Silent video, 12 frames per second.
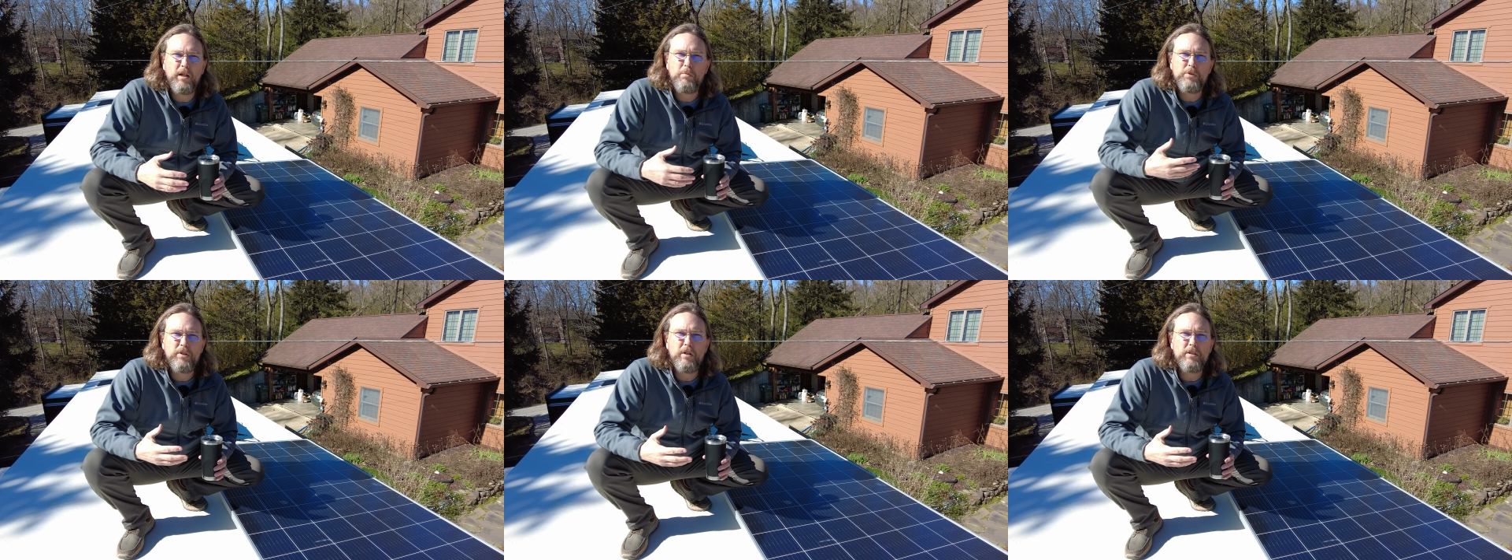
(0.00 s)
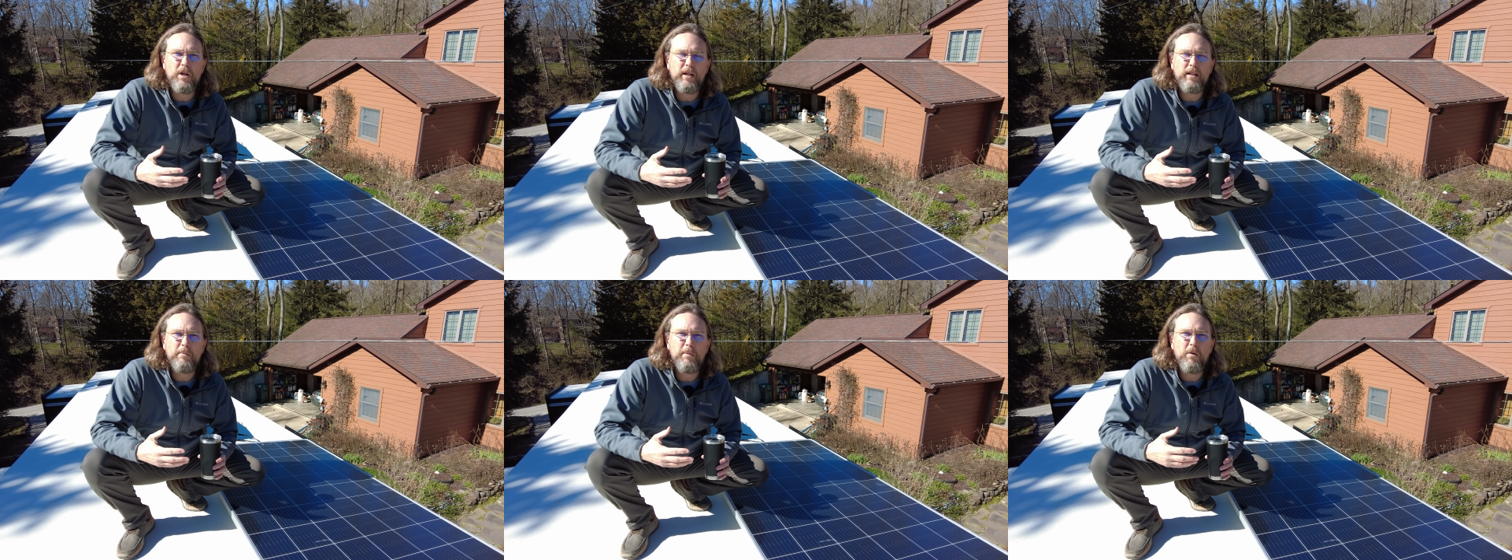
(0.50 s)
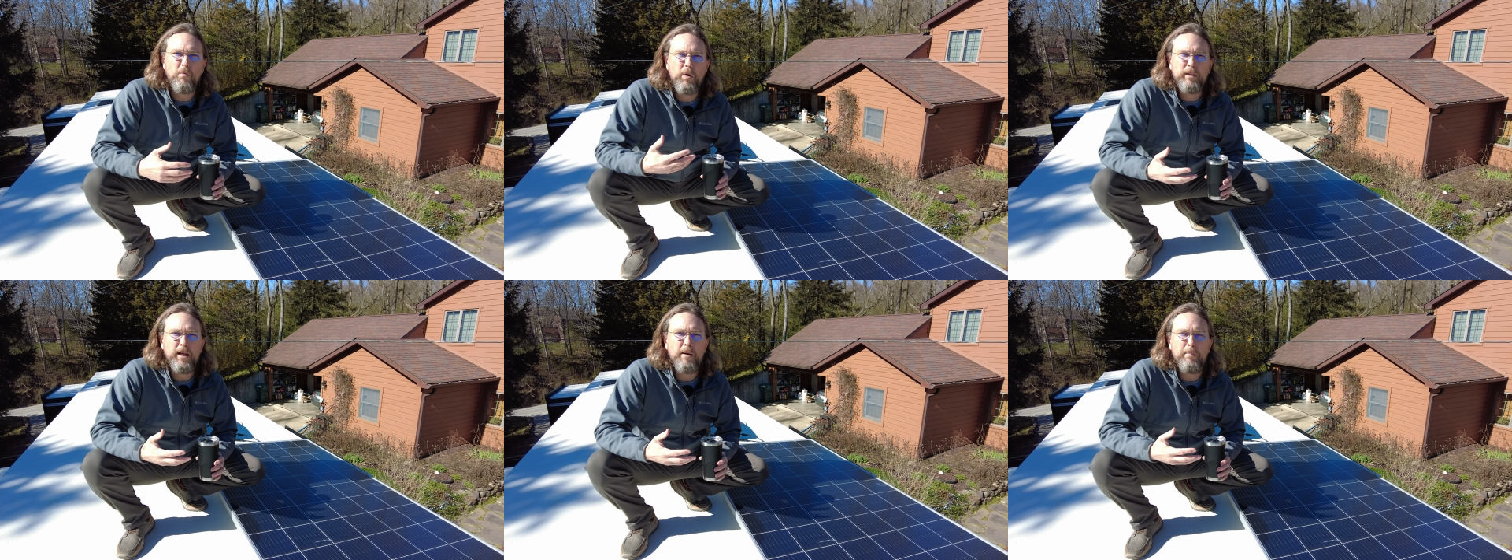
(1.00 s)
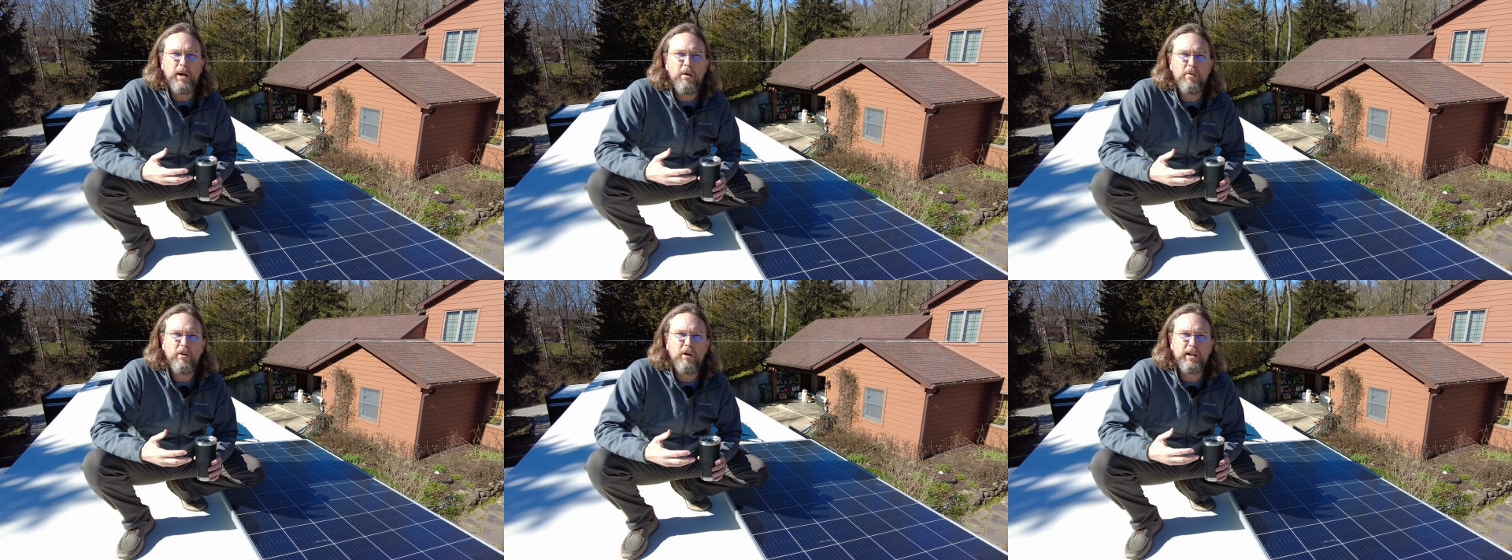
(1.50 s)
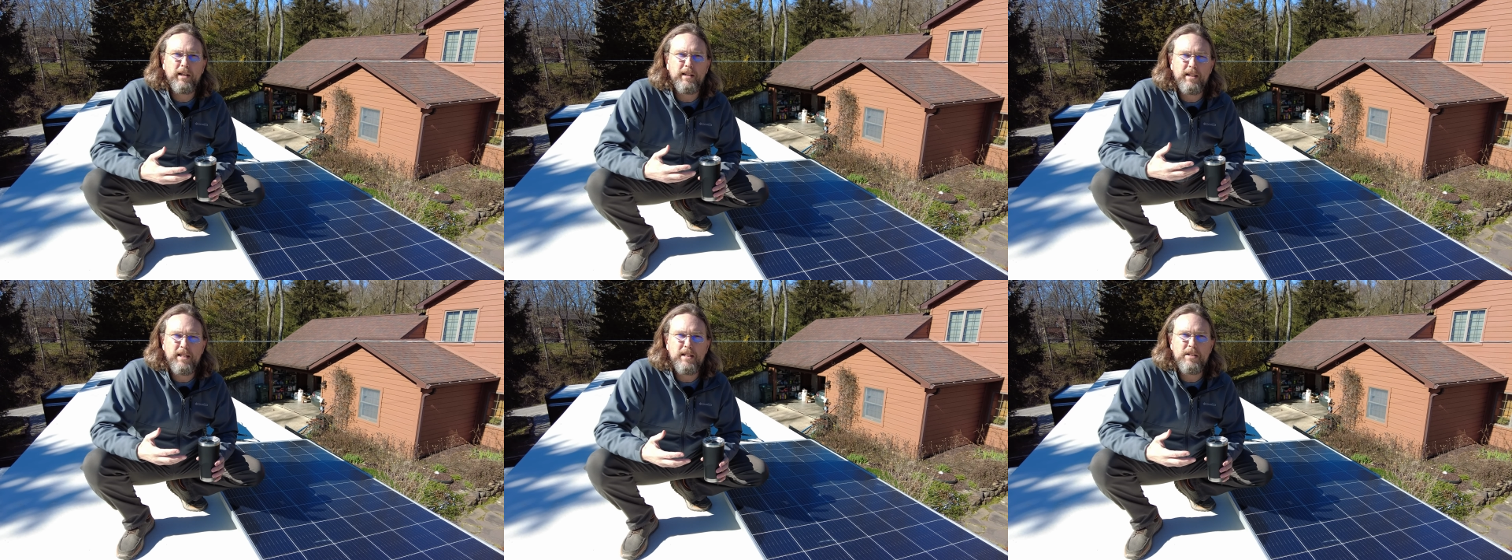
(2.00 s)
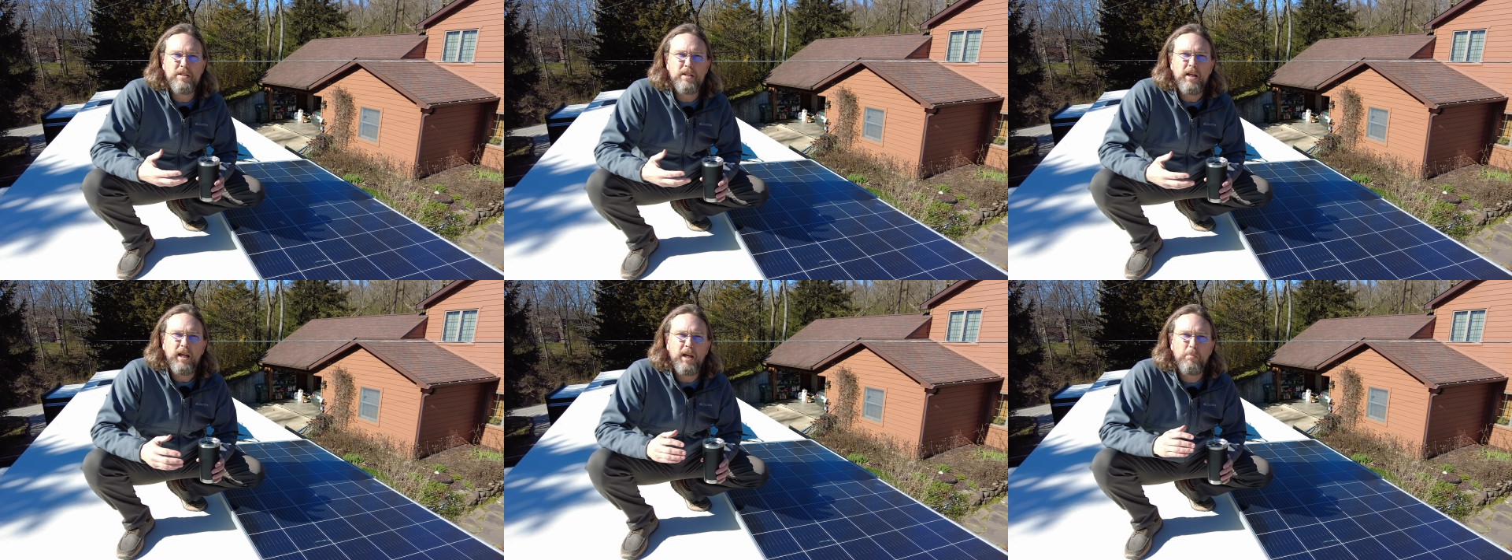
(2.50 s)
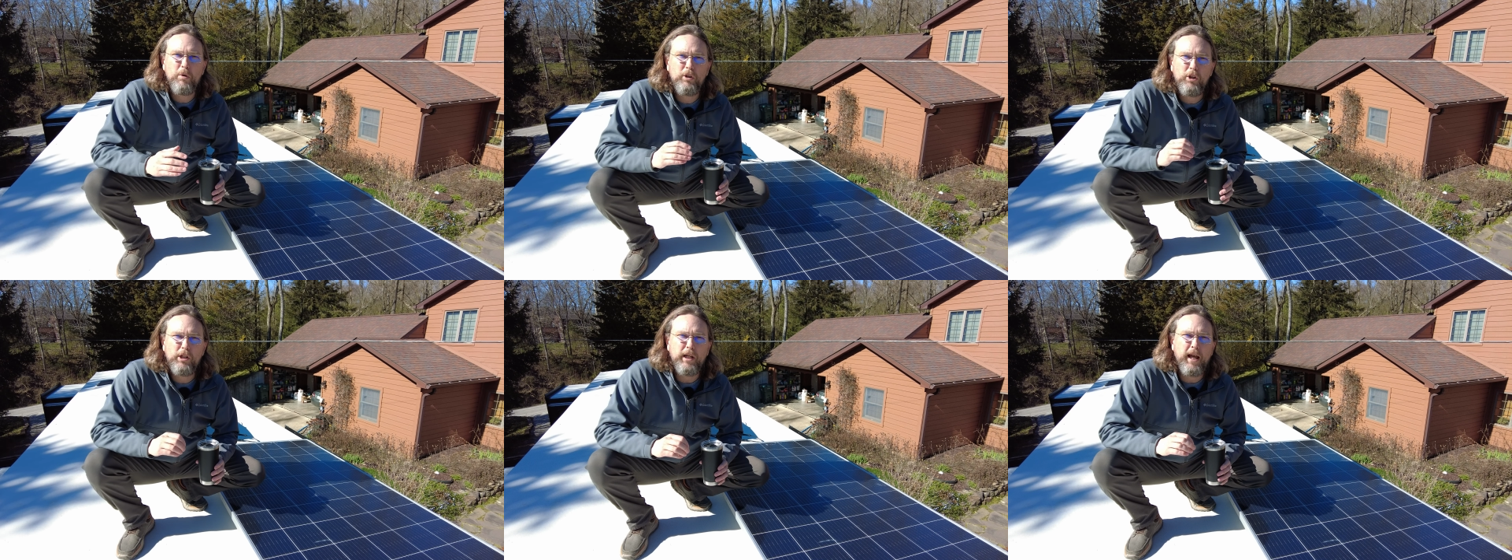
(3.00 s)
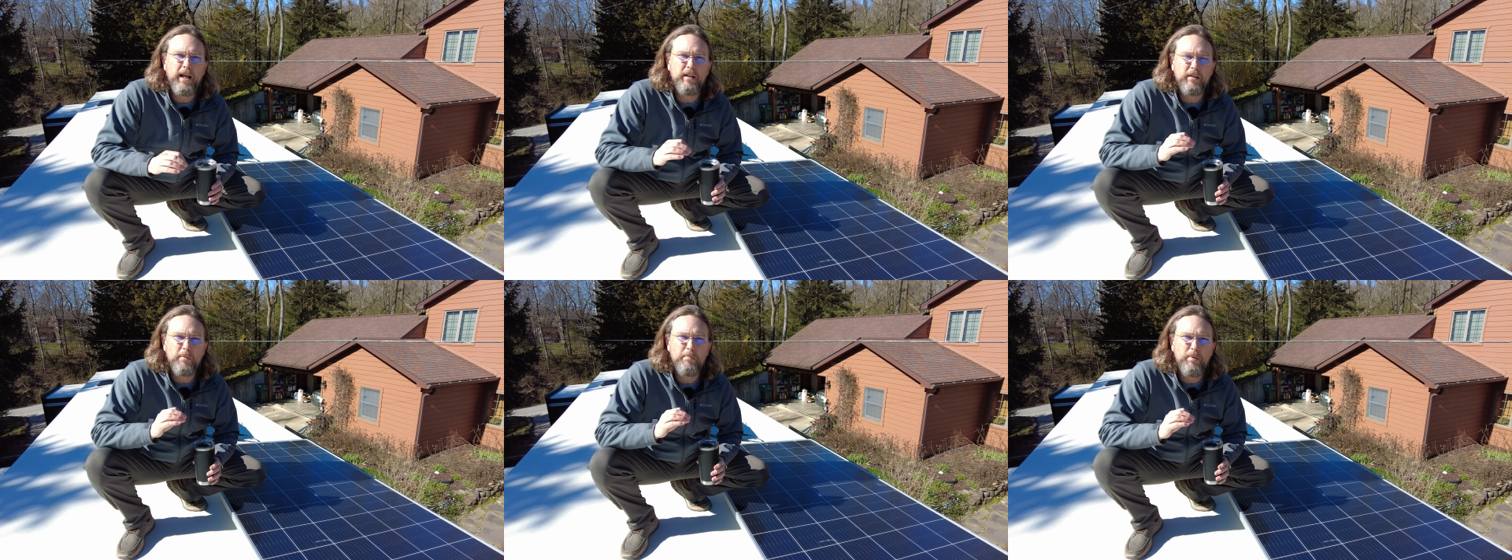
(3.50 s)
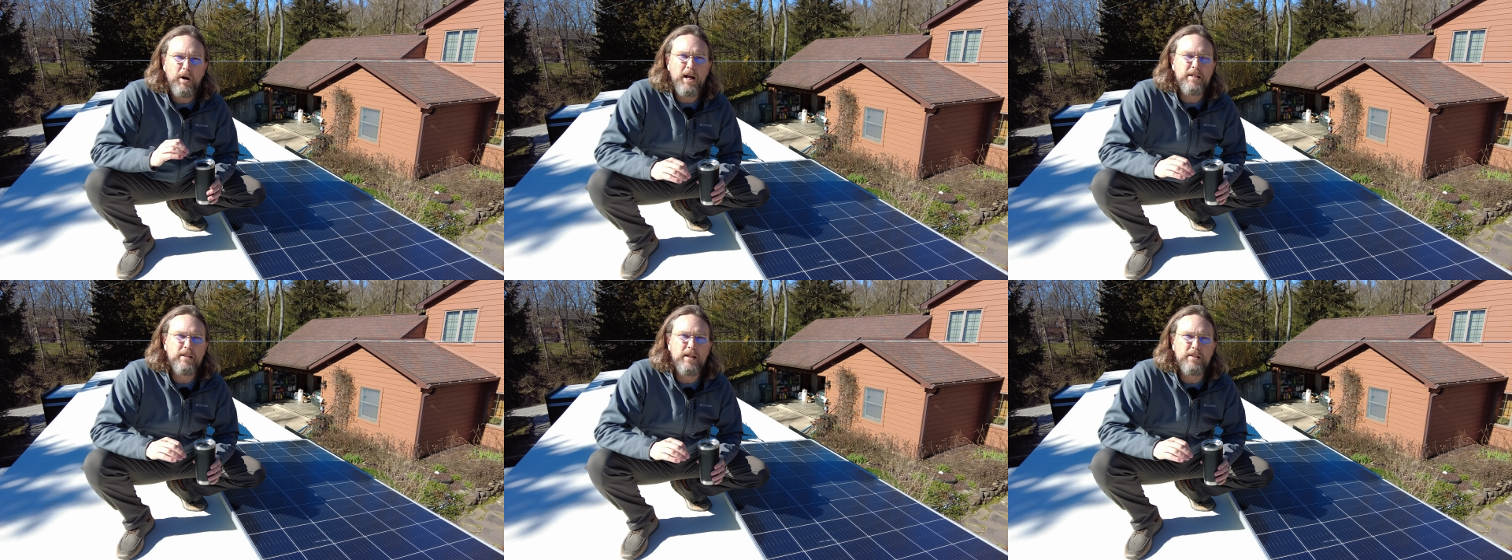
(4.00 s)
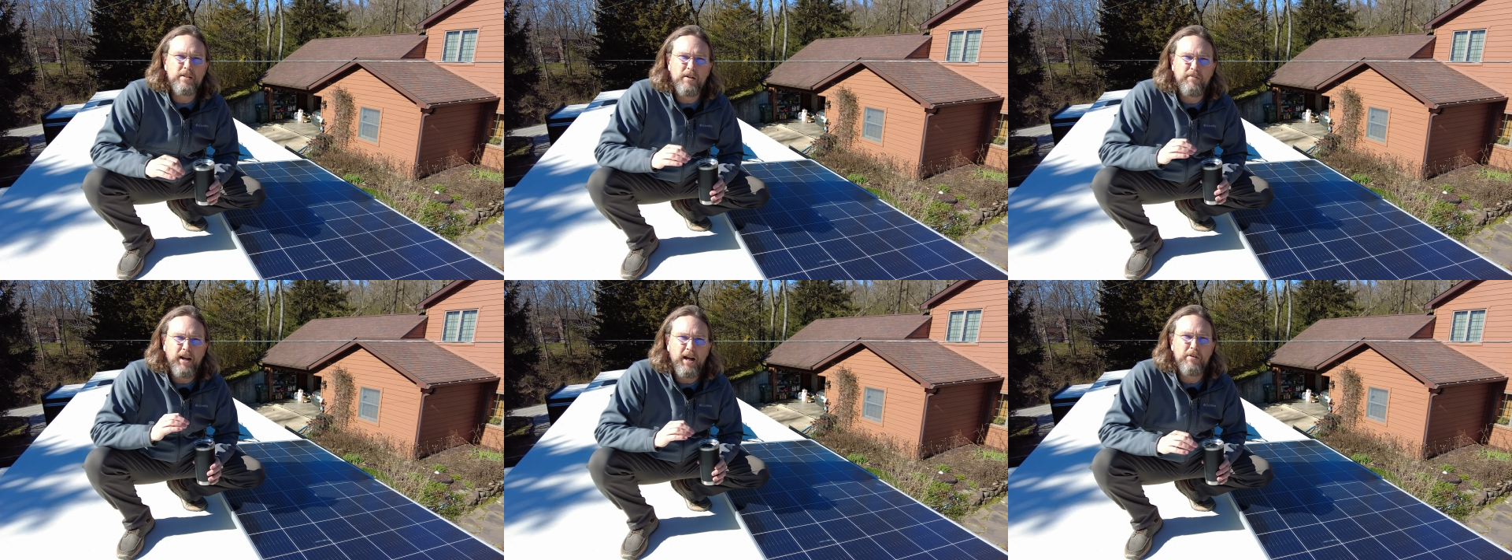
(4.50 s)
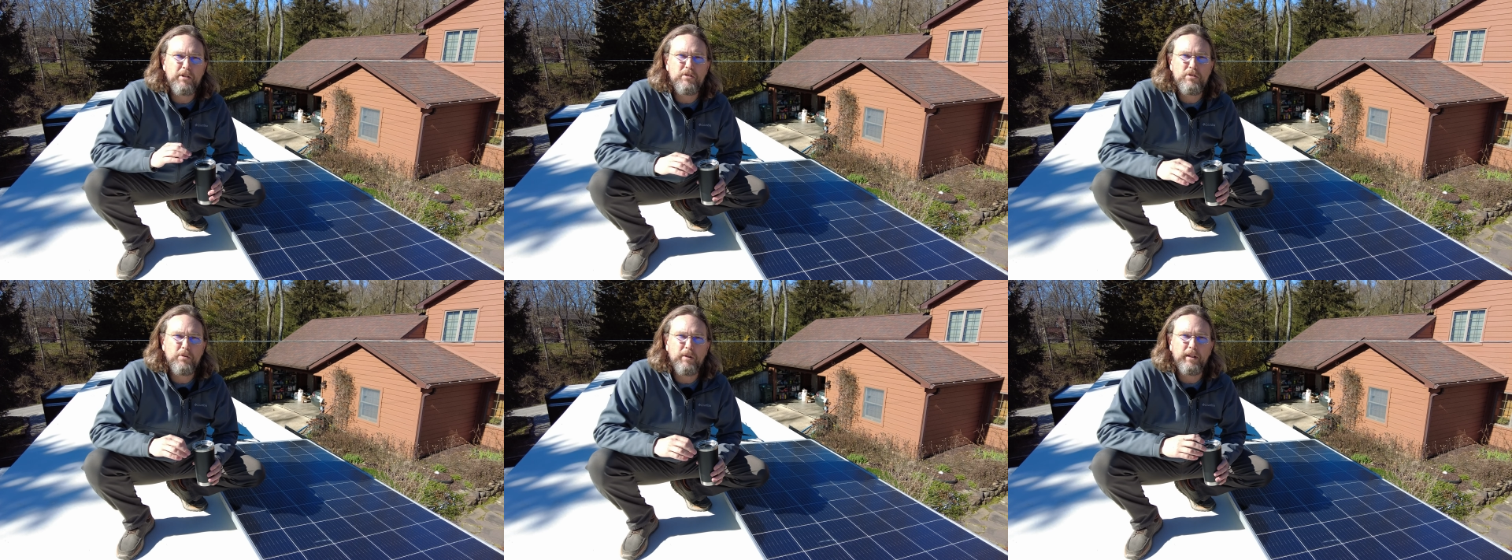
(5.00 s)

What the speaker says: and we'll start talking about what that power audit is, and we'll look at the process of how to do